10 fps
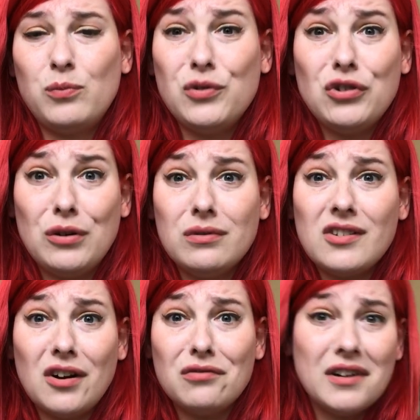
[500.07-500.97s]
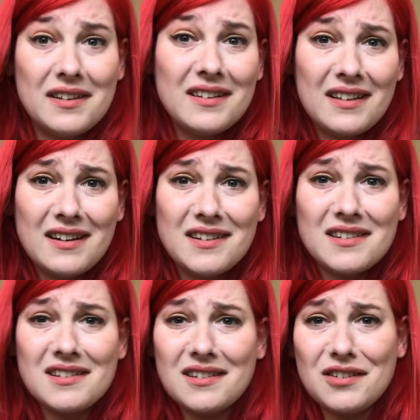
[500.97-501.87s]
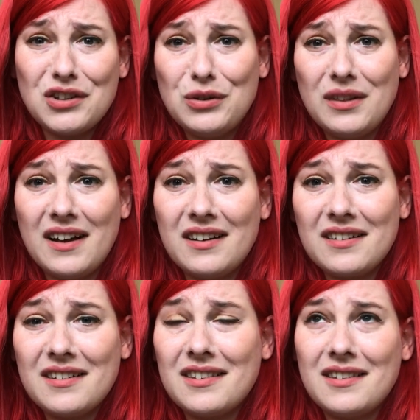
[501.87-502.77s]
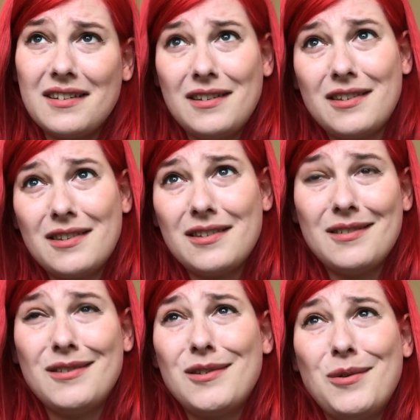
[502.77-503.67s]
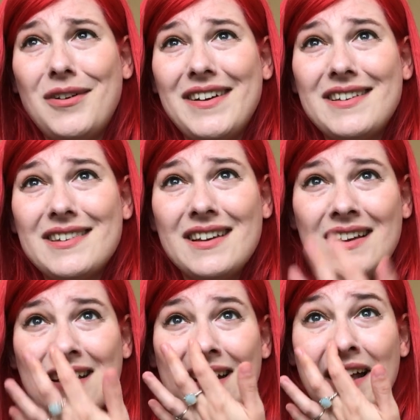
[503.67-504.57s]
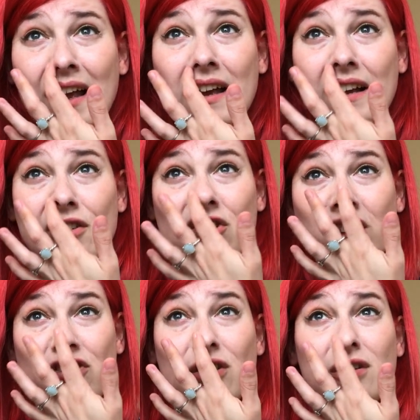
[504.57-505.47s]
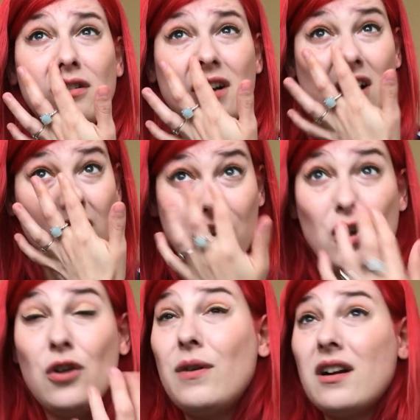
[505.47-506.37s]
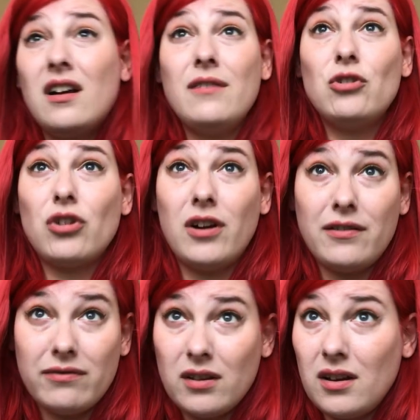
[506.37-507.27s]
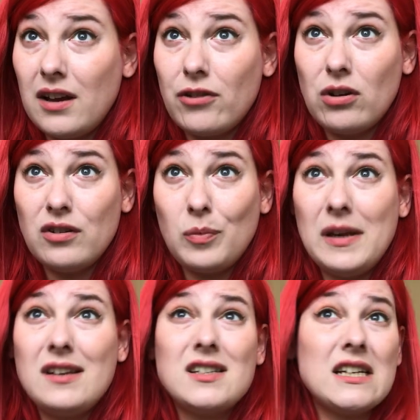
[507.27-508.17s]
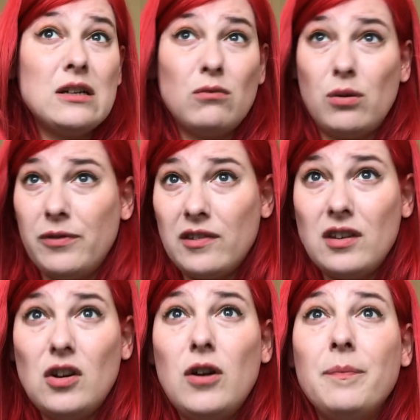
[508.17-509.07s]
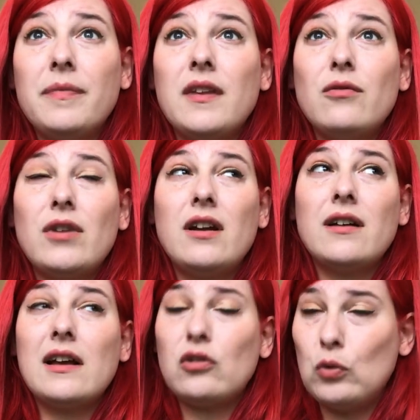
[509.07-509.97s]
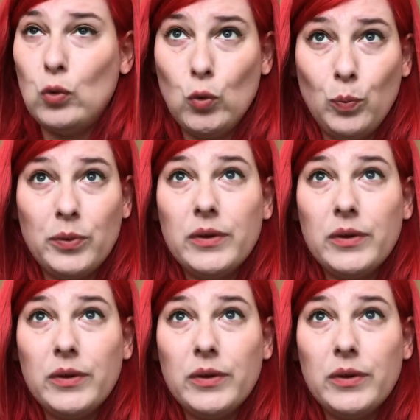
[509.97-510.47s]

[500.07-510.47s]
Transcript: We should all start writing letters. Let's do that because it's so nice. Can you change the oil on a car? No, I can't even drive. Ever gotten a speeding ticket? Obviously not. Run out of gas? Nope.